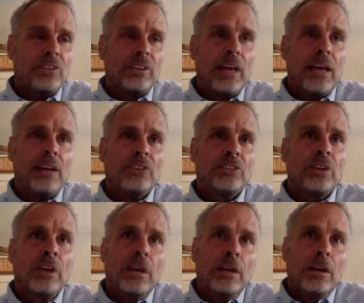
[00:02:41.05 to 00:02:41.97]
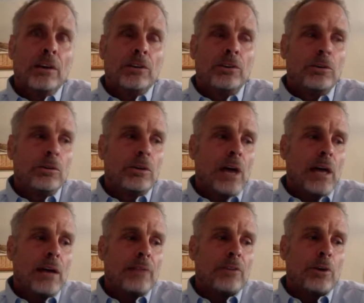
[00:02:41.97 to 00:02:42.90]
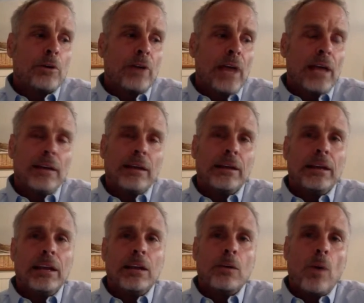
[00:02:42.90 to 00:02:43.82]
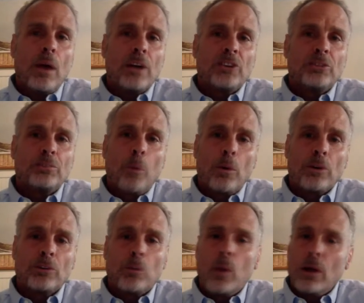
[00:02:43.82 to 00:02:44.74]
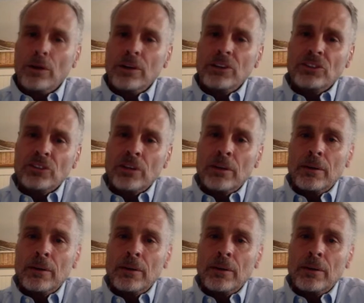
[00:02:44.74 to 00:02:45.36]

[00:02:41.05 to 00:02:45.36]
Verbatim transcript: And that is to kind of create an equine sports wellness